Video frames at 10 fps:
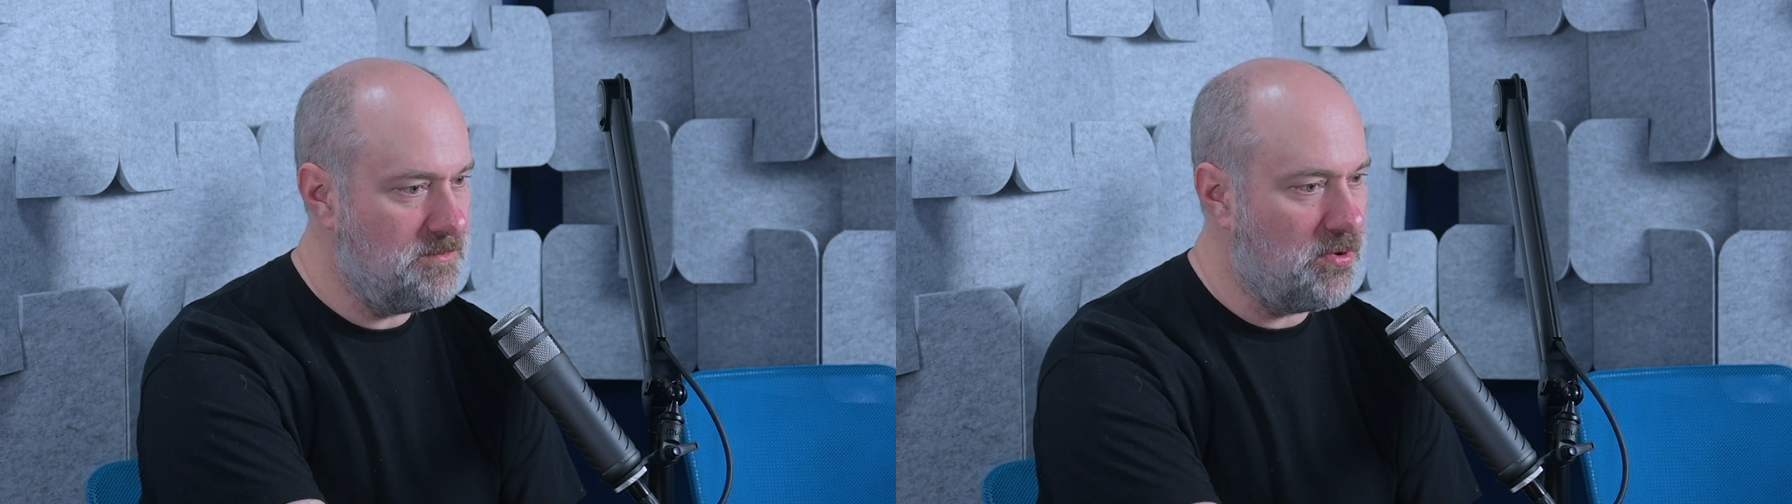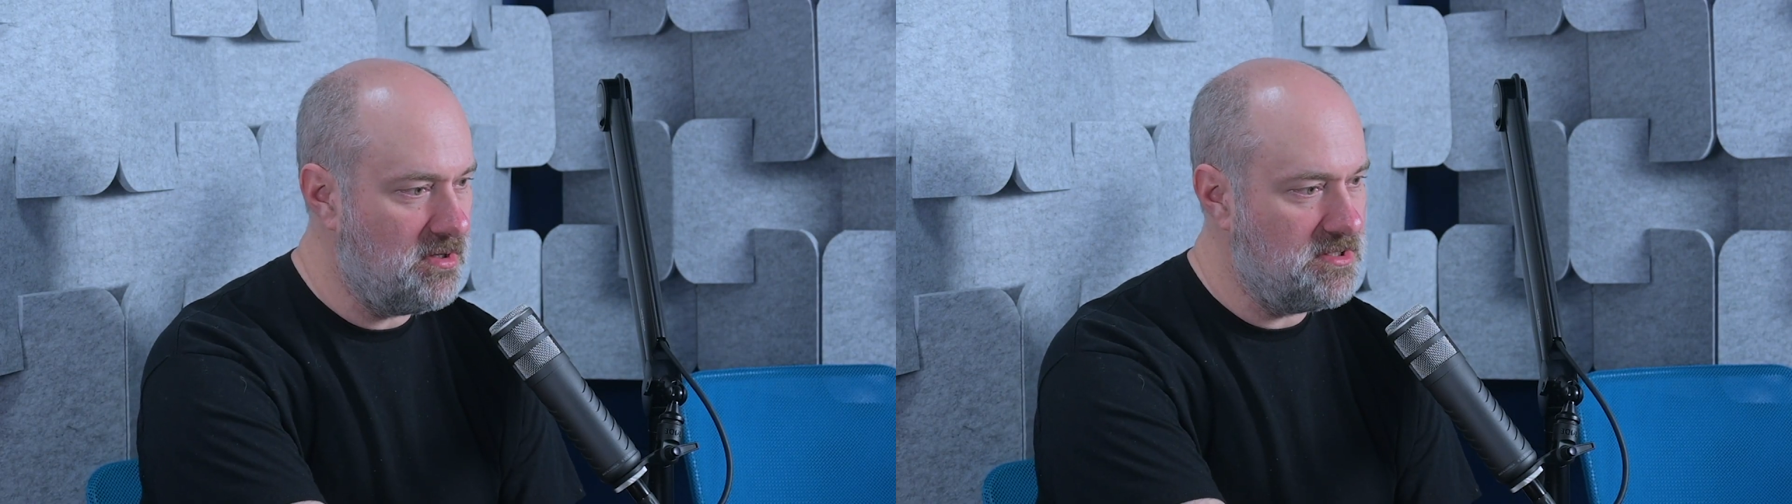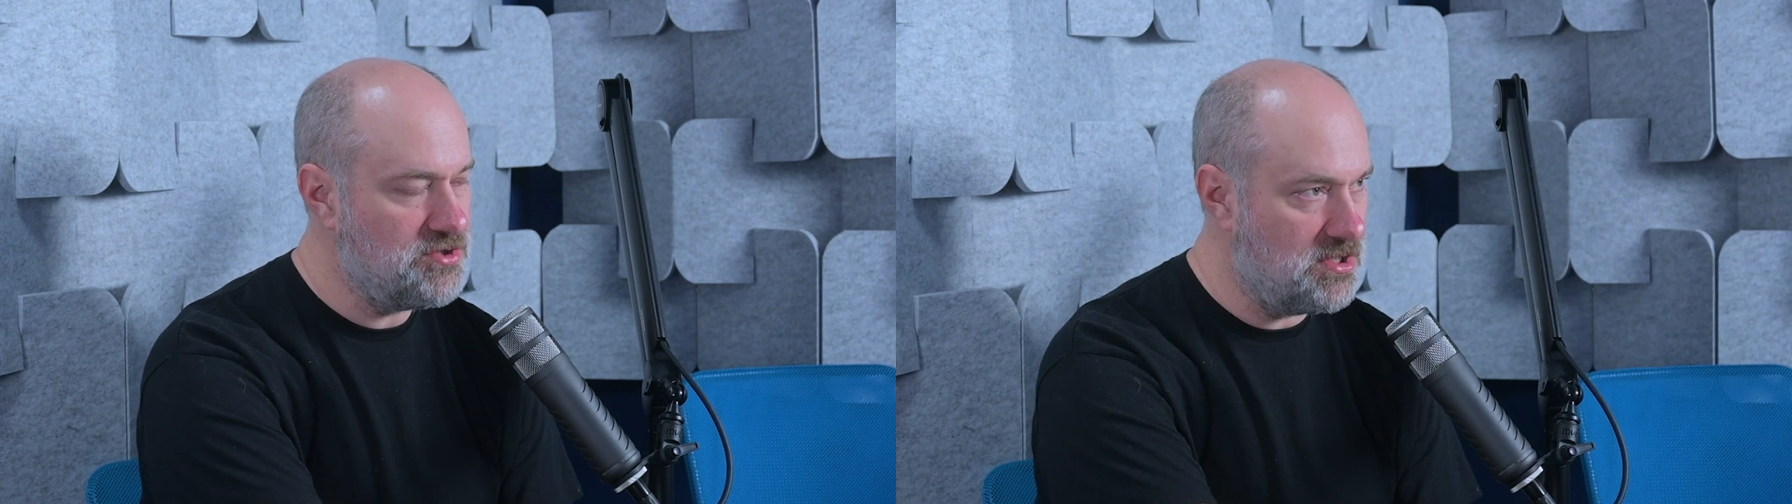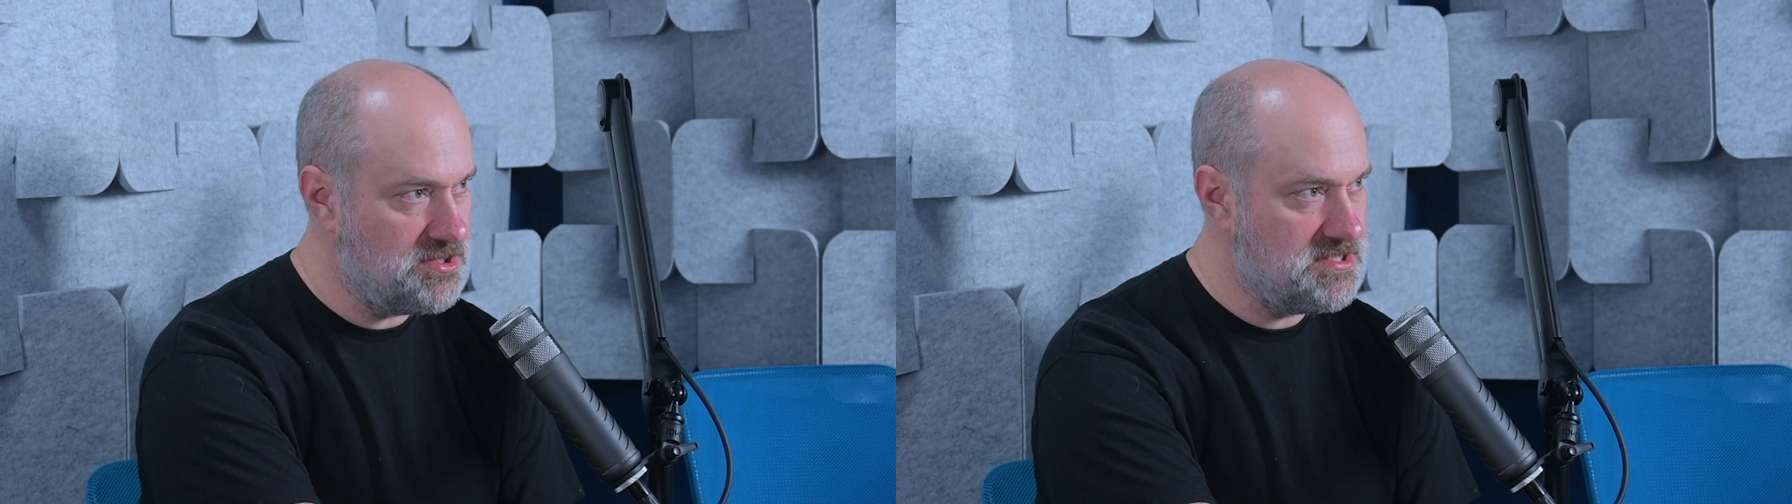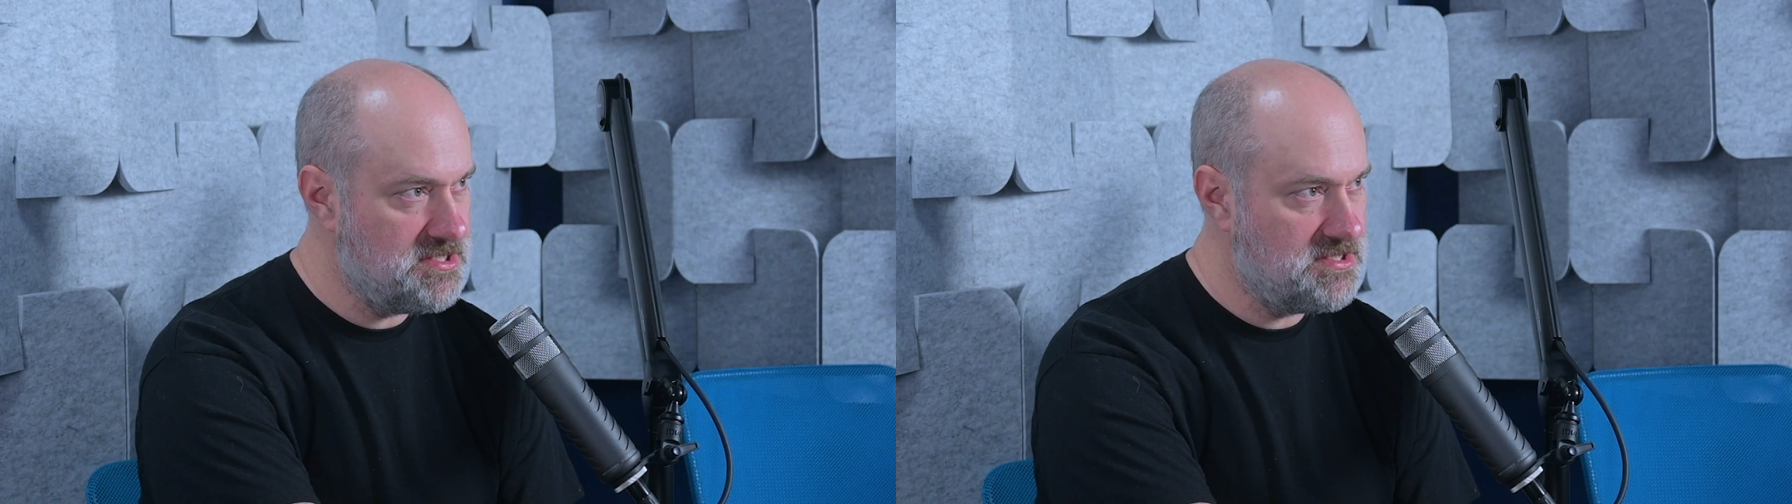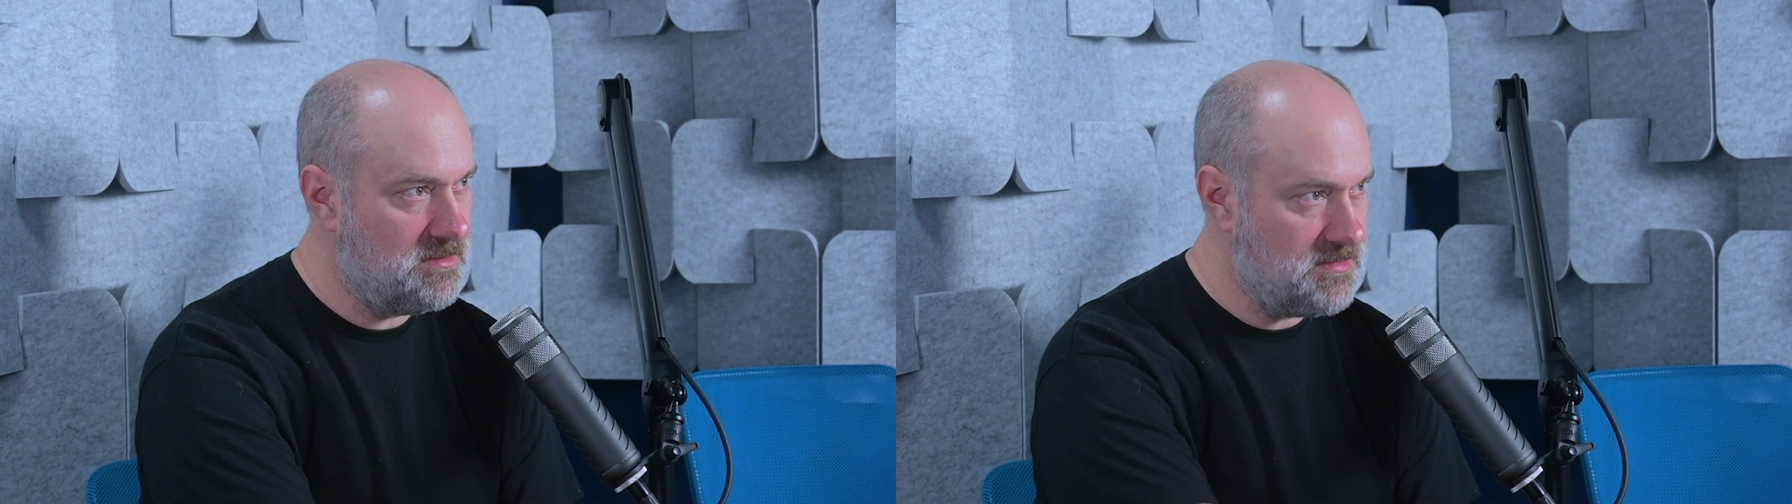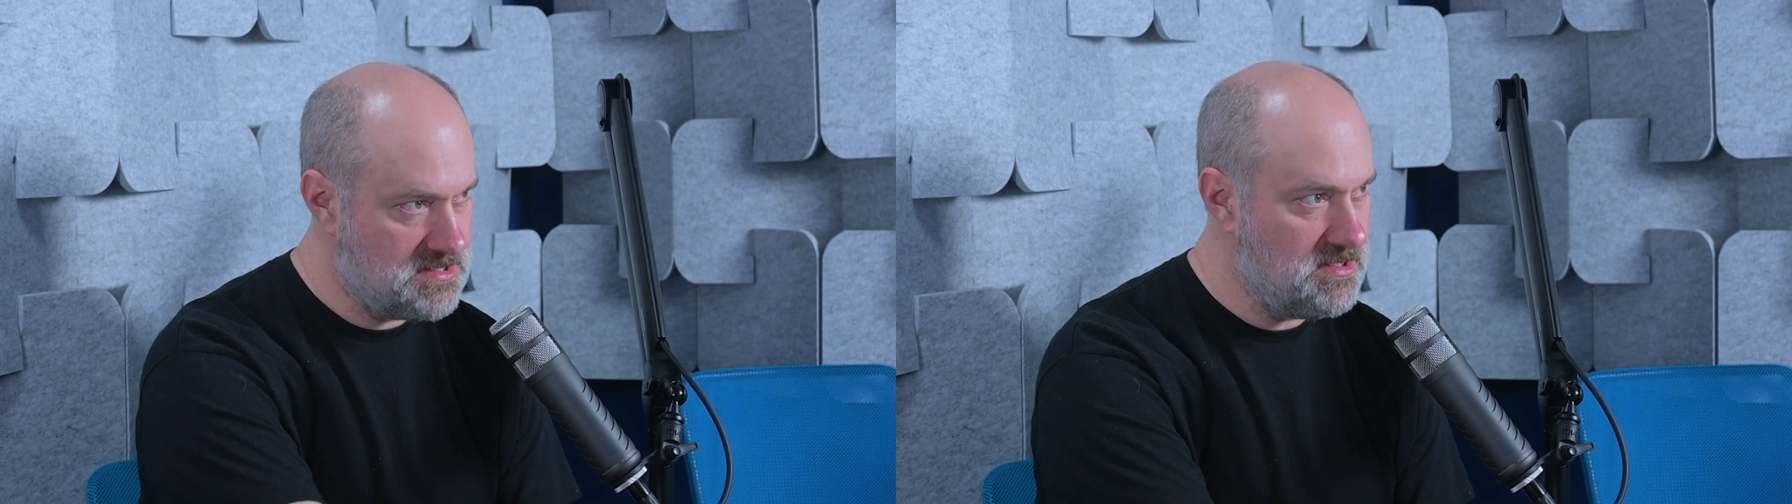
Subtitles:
part of the charging system,